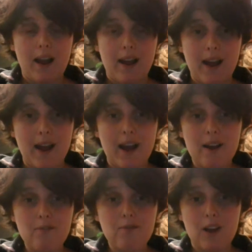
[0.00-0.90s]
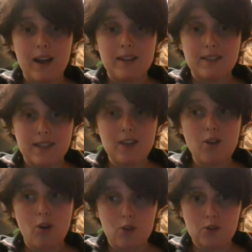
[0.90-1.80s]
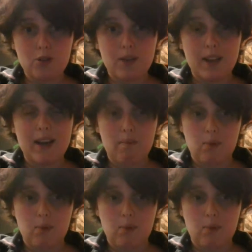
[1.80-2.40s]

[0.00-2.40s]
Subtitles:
I did also get